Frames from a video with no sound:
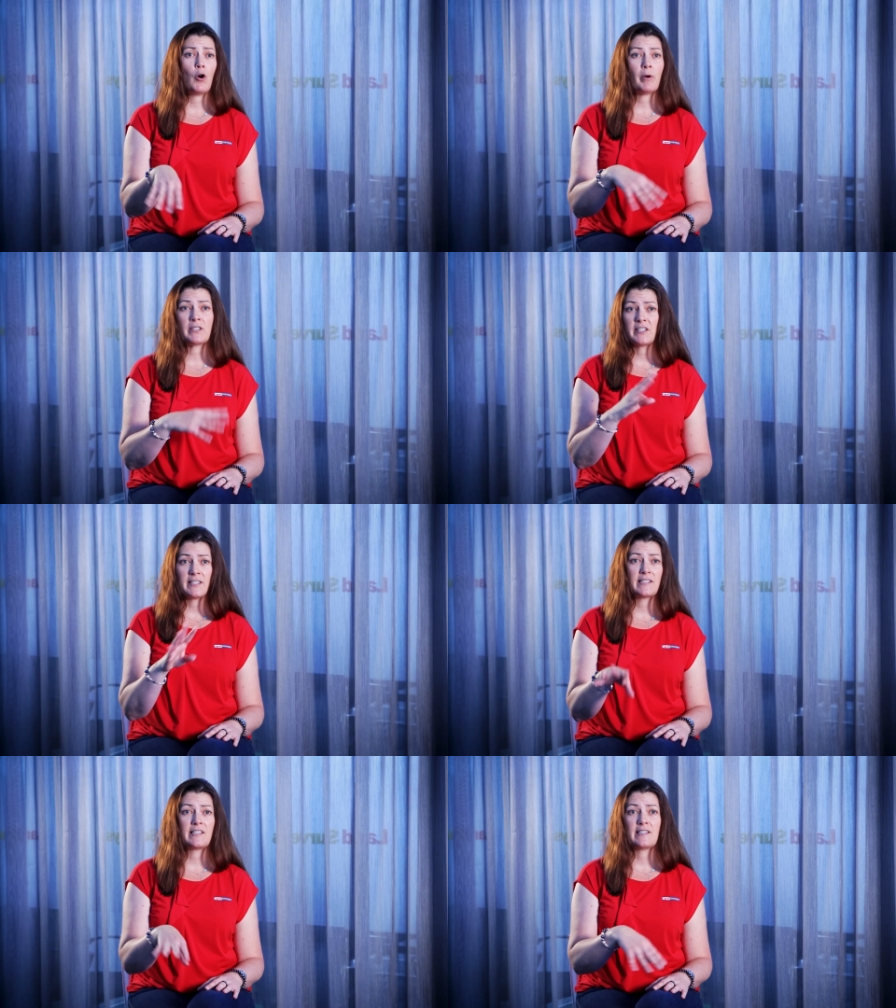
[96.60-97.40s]
whole bunch
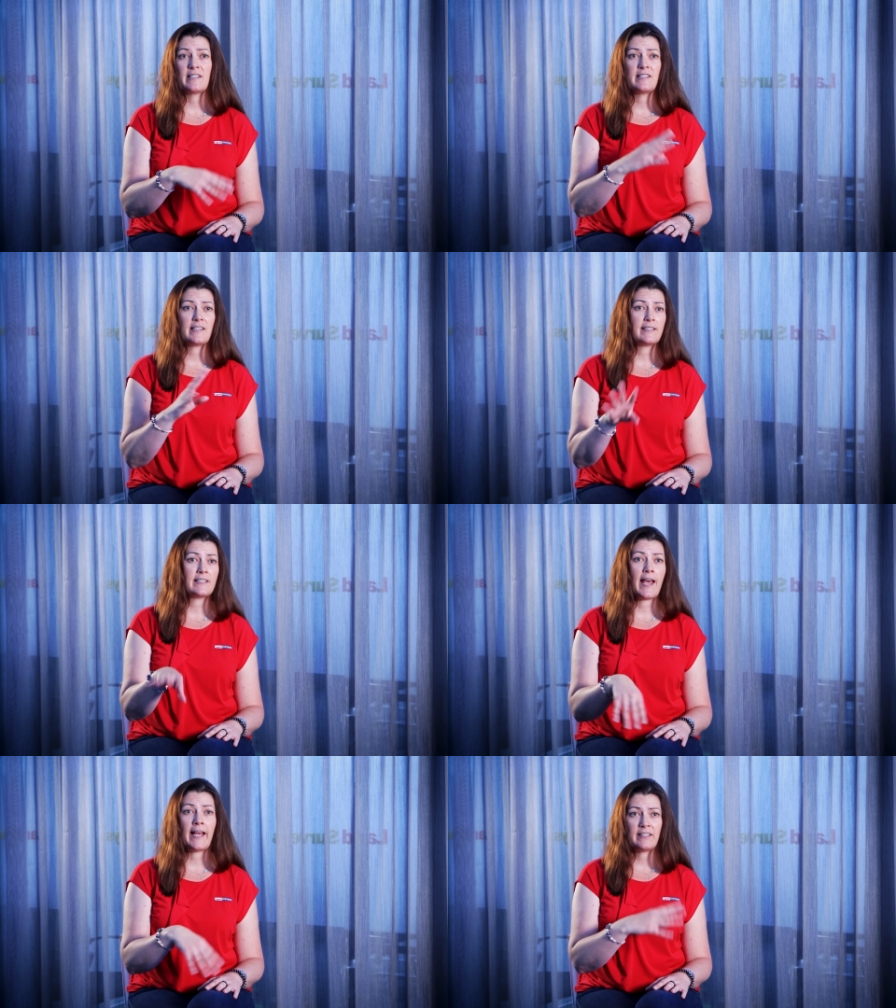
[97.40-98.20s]
of
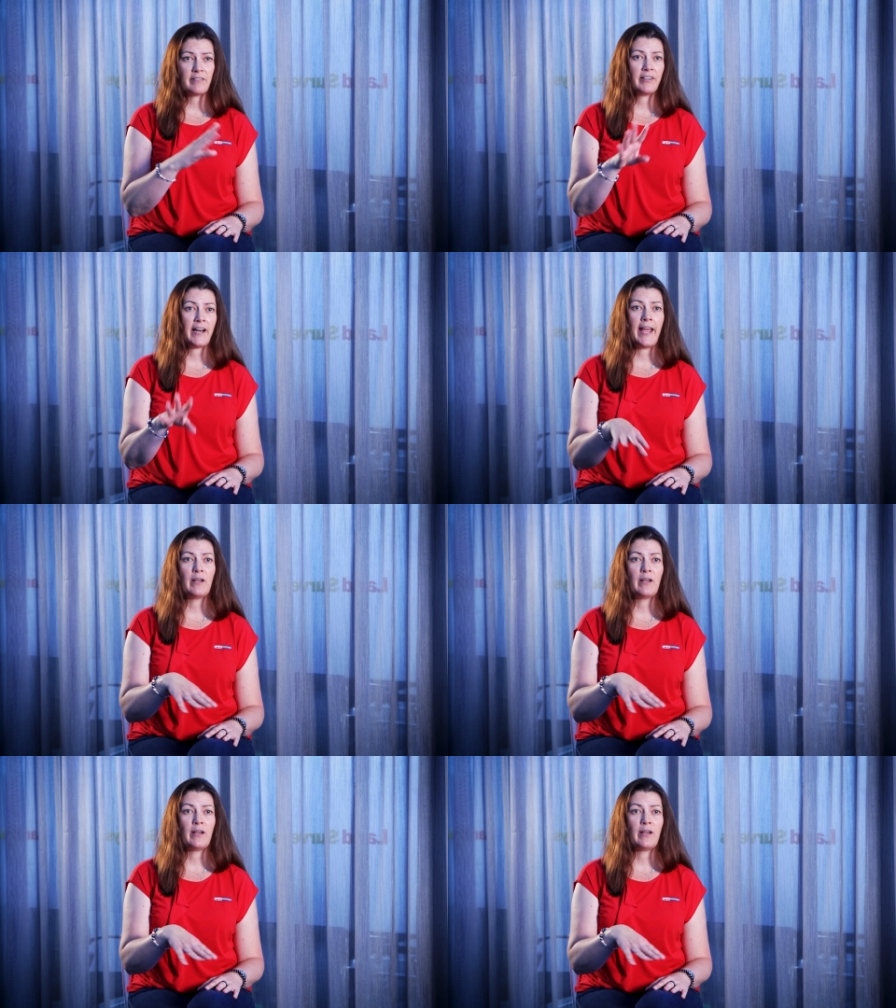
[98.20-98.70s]
distances at different